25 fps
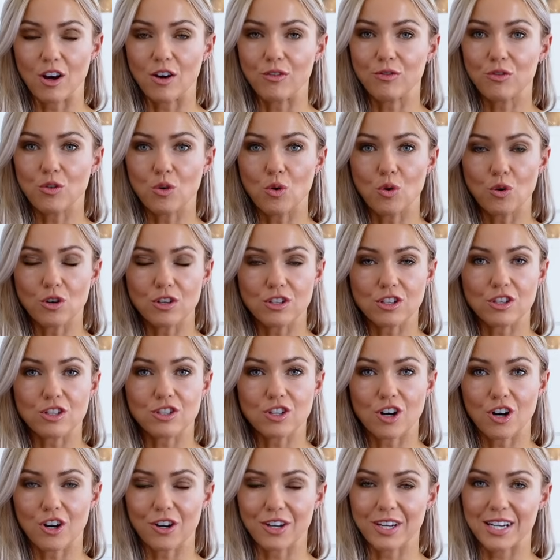Of course,
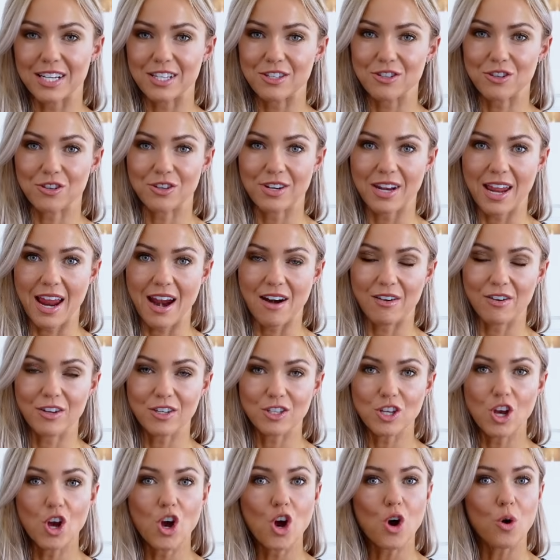targeting certain areas
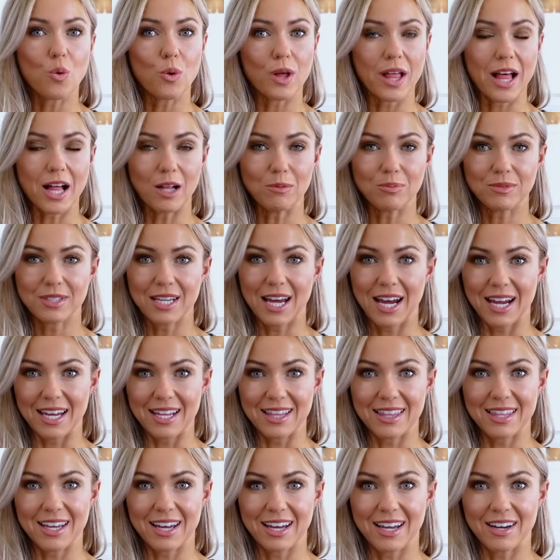will help
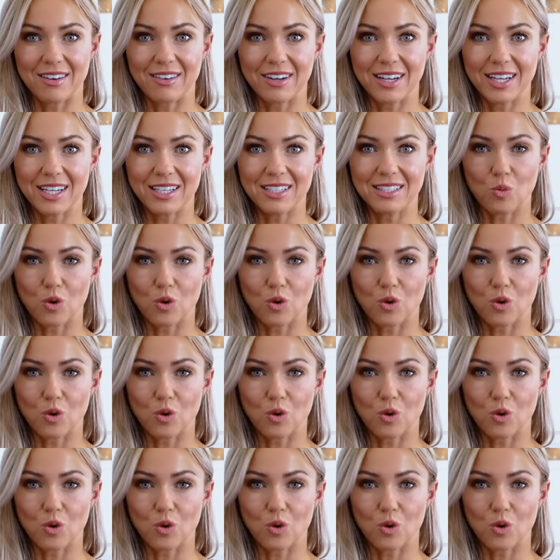tighten that area.